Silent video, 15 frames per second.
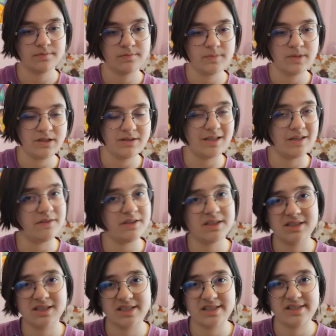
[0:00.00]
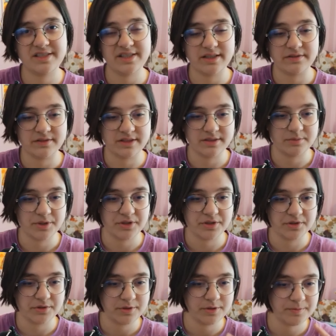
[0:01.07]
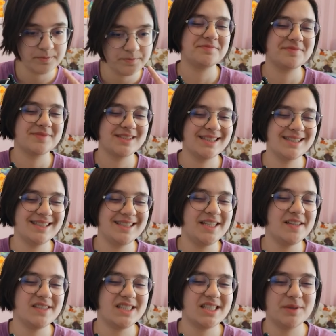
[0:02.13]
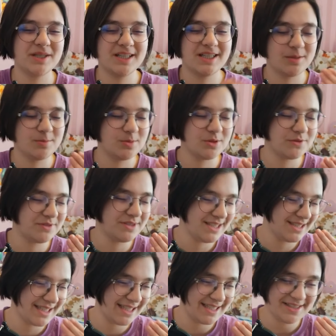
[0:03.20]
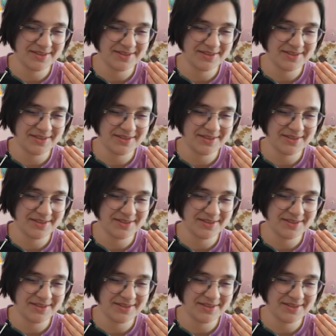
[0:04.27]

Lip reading: Now we're gonna just chat with him, you know. Gives up a cup of tea, that's so